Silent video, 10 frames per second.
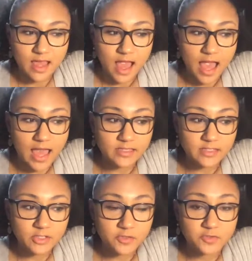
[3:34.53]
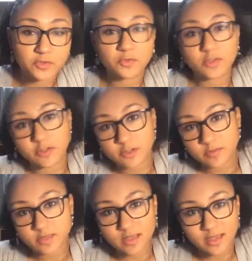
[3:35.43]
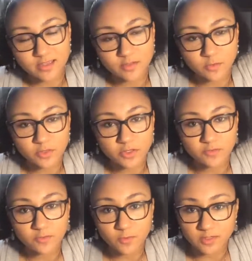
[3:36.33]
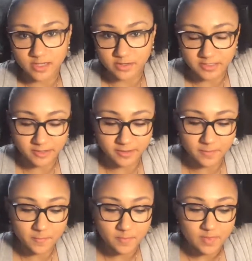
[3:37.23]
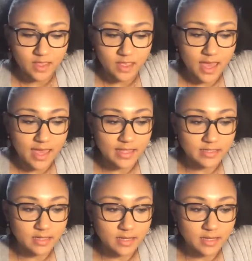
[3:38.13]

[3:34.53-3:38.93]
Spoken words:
I served 2 terms as the Region 4 Secretary, and